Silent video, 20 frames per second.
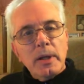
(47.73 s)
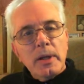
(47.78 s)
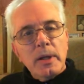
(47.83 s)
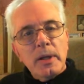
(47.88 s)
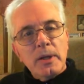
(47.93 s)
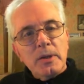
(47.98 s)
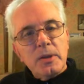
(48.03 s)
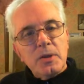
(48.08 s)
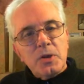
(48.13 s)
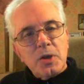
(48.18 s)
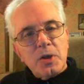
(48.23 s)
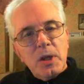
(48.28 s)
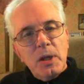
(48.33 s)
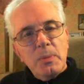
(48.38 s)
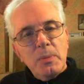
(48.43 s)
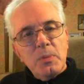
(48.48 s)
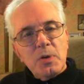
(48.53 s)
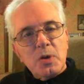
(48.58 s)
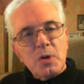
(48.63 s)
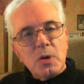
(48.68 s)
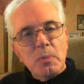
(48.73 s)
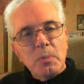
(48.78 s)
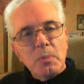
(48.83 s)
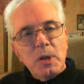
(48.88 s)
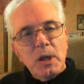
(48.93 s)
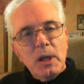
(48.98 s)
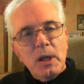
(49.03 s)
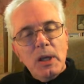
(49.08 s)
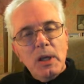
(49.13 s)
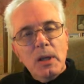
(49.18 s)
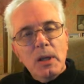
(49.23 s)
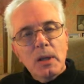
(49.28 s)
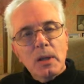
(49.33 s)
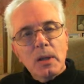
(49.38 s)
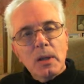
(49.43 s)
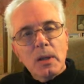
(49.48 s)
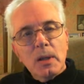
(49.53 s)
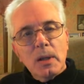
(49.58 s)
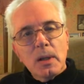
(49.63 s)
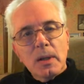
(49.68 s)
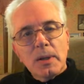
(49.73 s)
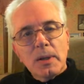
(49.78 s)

It seems to me